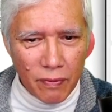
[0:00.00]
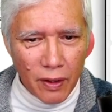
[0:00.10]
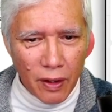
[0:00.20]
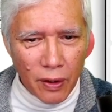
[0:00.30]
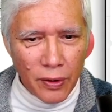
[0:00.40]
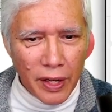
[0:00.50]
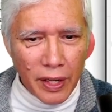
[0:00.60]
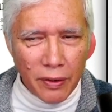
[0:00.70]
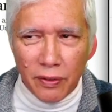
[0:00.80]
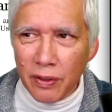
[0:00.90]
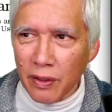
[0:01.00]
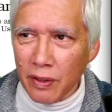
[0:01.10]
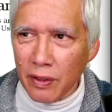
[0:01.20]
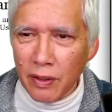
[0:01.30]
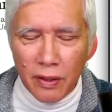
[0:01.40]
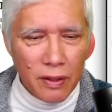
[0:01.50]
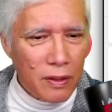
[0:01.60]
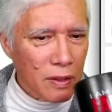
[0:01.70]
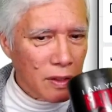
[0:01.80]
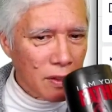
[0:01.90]
All right,
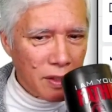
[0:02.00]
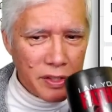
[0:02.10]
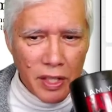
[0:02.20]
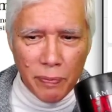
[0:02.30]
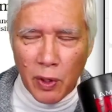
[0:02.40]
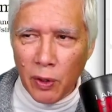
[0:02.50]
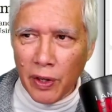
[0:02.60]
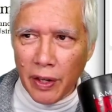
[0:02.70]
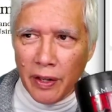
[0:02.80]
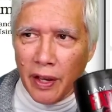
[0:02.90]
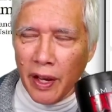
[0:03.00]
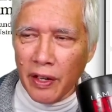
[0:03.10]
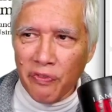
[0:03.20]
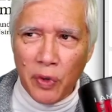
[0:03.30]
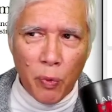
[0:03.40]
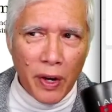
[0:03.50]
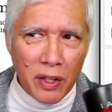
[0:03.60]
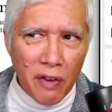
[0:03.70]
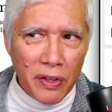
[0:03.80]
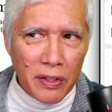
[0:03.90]
let's keep going. And if we run
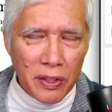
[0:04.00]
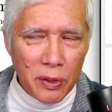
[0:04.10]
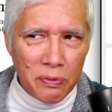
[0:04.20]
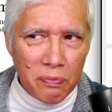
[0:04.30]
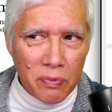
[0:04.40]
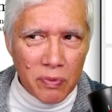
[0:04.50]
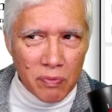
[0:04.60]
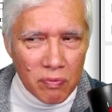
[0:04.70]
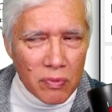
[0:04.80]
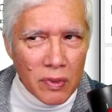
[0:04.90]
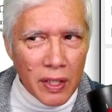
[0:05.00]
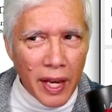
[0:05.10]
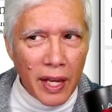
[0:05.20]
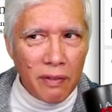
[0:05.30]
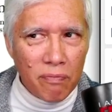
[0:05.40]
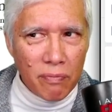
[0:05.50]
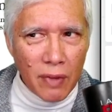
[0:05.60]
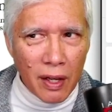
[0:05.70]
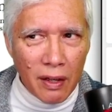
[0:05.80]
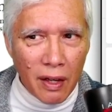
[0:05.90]
over a little today,
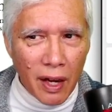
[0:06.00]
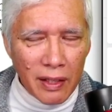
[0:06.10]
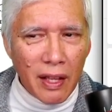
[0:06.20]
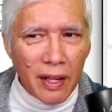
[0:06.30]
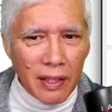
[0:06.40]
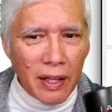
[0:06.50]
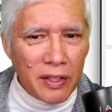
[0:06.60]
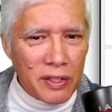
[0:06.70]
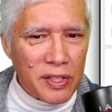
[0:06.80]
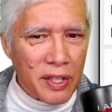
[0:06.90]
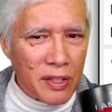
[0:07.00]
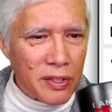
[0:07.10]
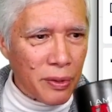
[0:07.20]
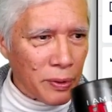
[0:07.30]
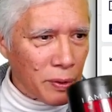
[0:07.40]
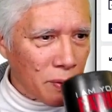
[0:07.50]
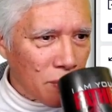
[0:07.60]
I'd like to see this through.